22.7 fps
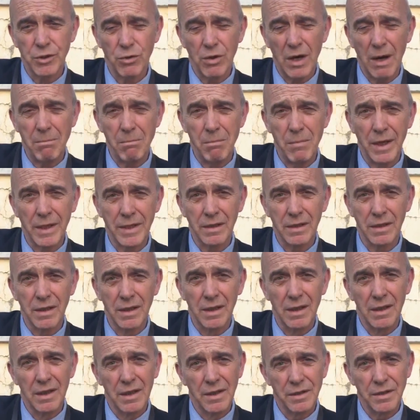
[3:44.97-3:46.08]
scrap
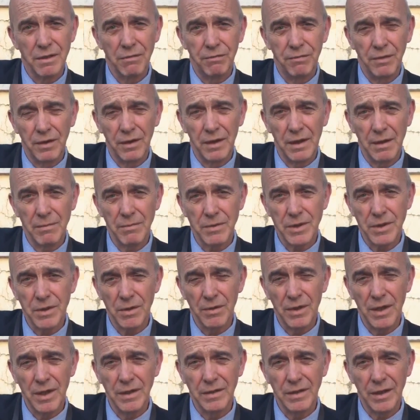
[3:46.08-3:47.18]
metal to fill them,
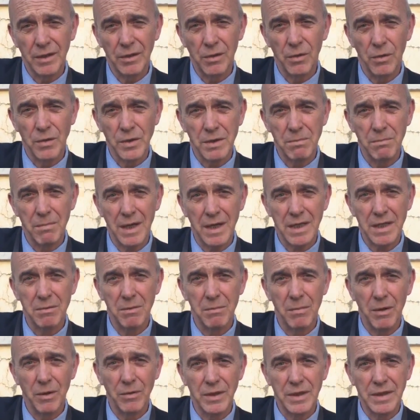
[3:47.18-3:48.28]
so they cause
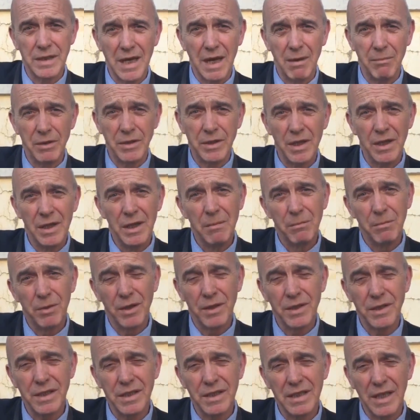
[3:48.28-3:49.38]
maximum amount of damage,
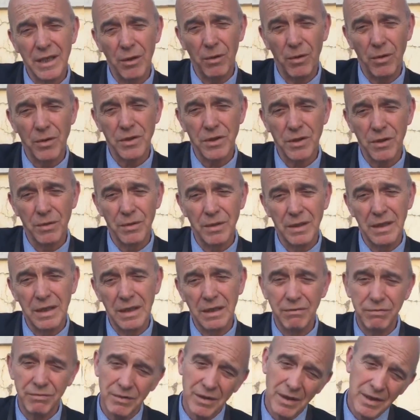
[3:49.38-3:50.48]
plus they also
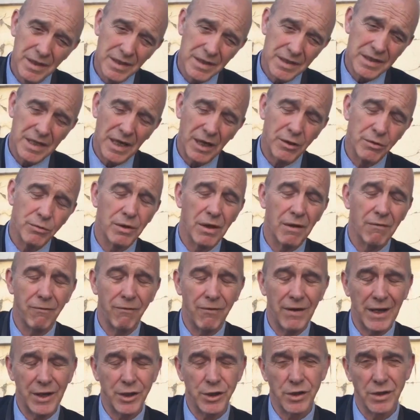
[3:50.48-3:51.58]
leave secondary
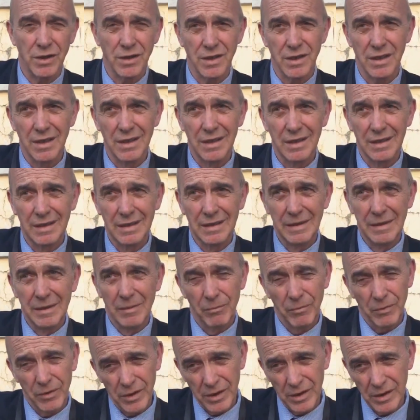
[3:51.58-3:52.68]
infections.
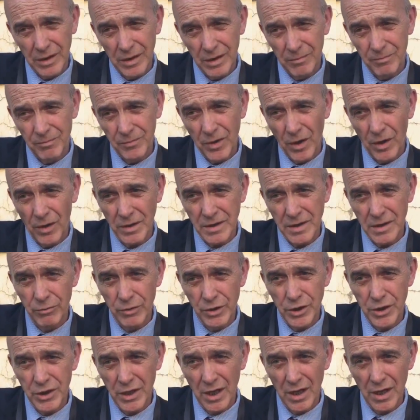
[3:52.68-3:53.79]
The
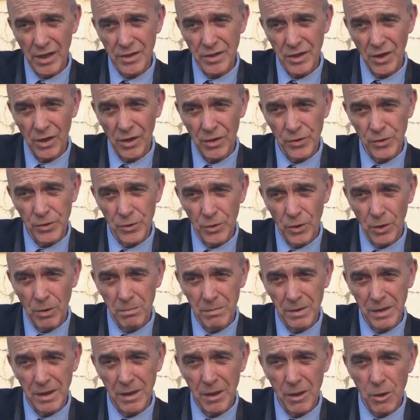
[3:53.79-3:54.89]
artillery shells are
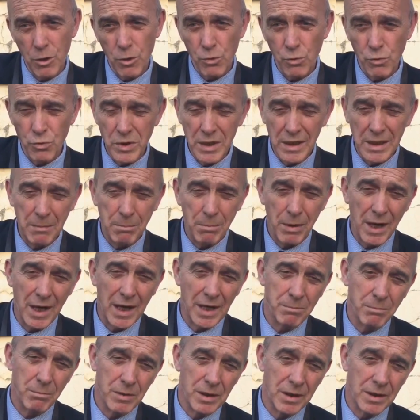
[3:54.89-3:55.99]
normally really
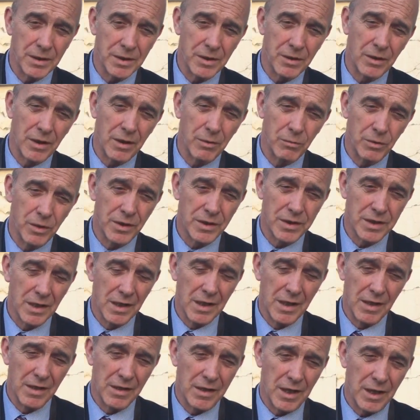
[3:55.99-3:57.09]
bad milled. In other words,
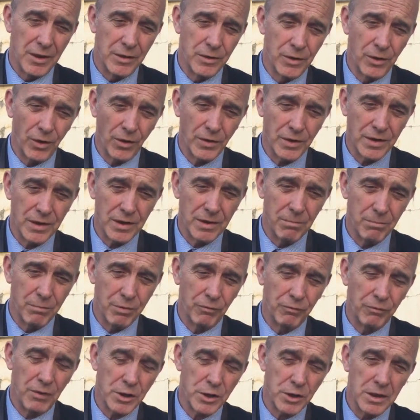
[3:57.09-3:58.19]
they're not
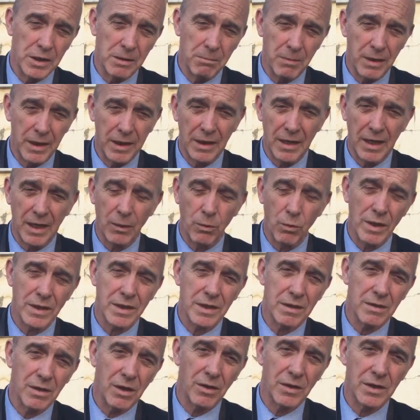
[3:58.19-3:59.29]
professionally made like
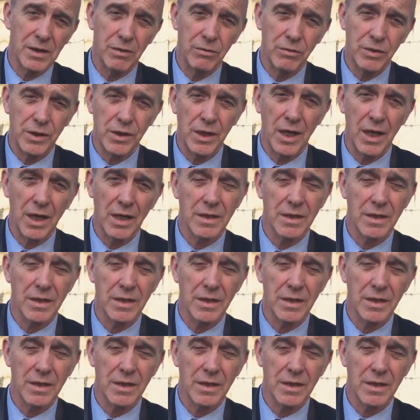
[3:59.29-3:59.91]
Western artillery